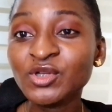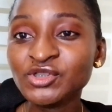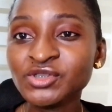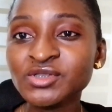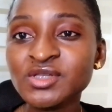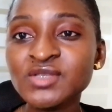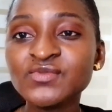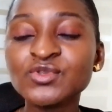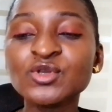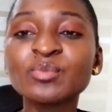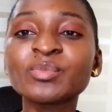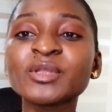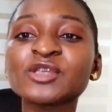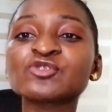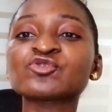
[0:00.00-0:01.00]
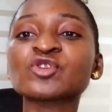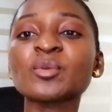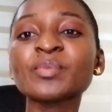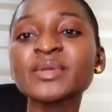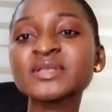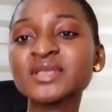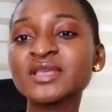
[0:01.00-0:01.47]
watching this video, please
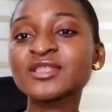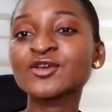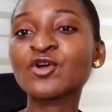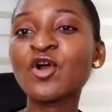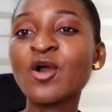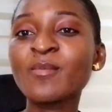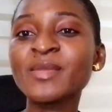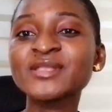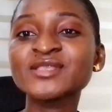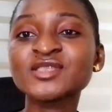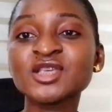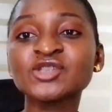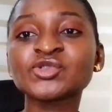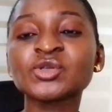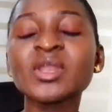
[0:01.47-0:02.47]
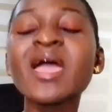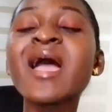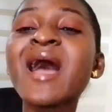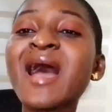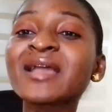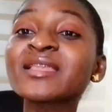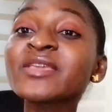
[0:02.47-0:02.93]
drop it in the comment section.
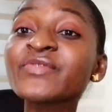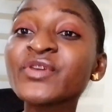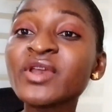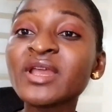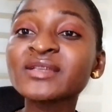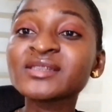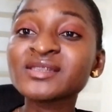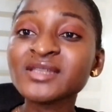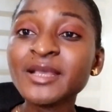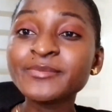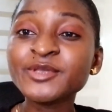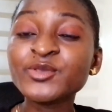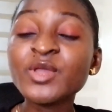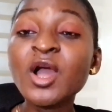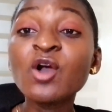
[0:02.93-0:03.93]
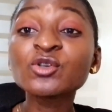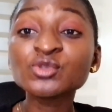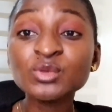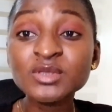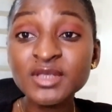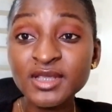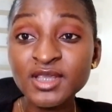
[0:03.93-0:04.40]
And if there are steps that you are
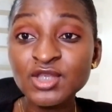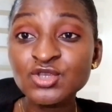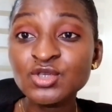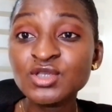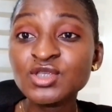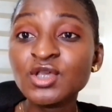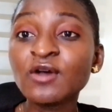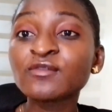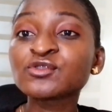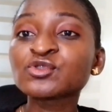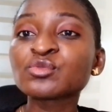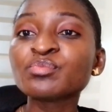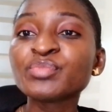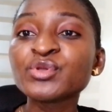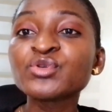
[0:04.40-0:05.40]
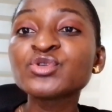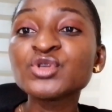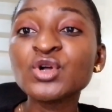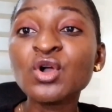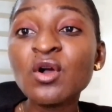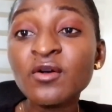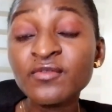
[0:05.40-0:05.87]
also taking yourself to build
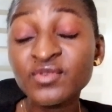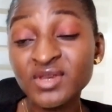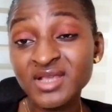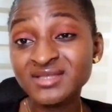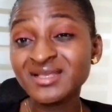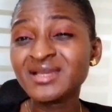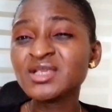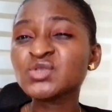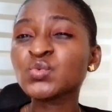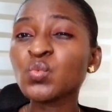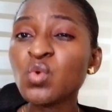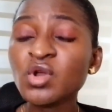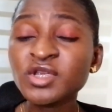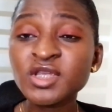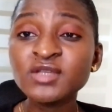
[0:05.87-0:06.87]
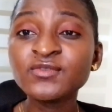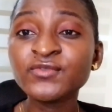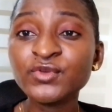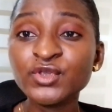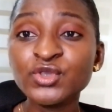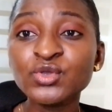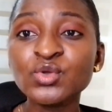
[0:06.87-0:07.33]
your confidence that is working
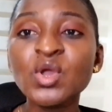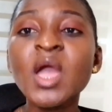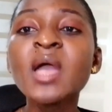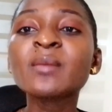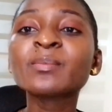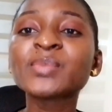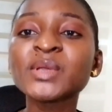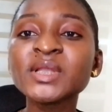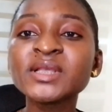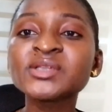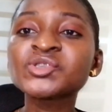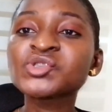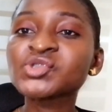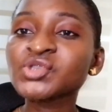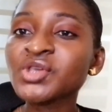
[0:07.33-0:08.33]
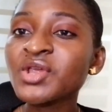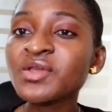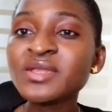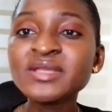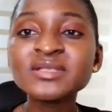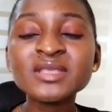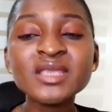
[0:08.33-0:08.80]
for you, please
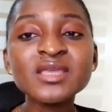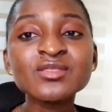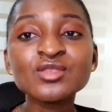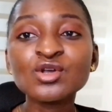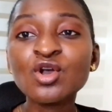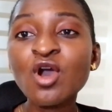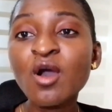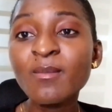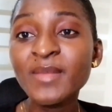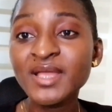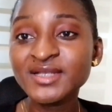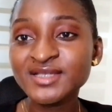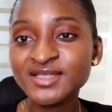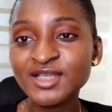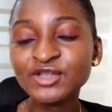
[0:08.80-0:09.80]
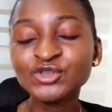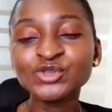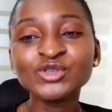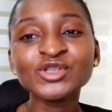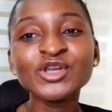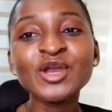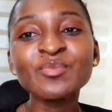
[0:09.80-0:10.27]
share it in the comment
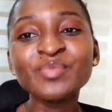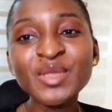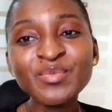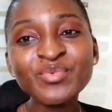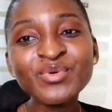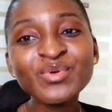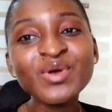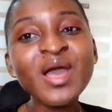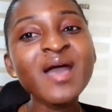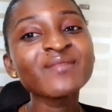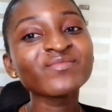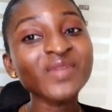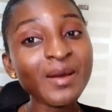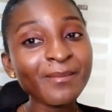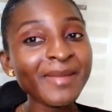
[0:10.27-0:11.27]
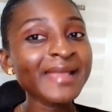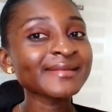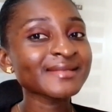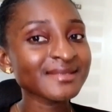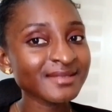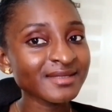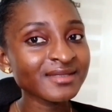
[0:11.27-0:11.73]
section. There are people that
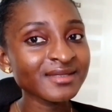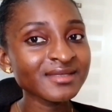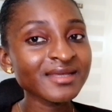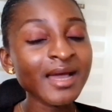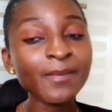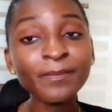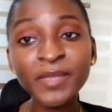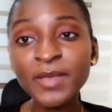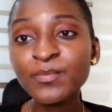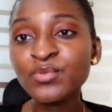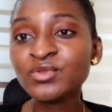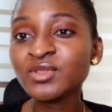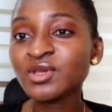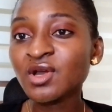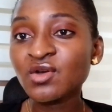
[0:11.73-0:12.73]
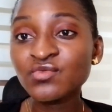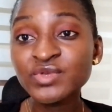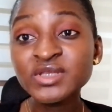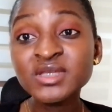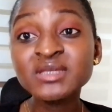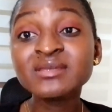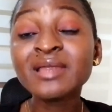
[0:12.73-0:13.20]
might need it. There are people that are
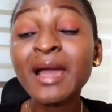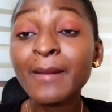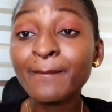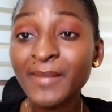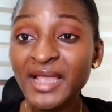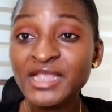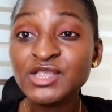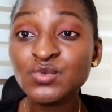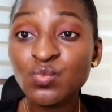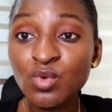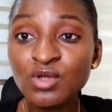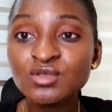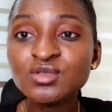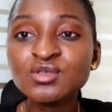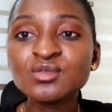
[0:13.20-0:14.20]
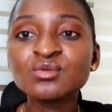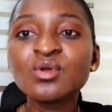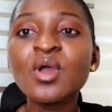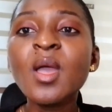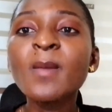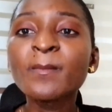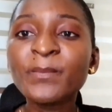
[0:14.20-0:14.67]
reading that might want to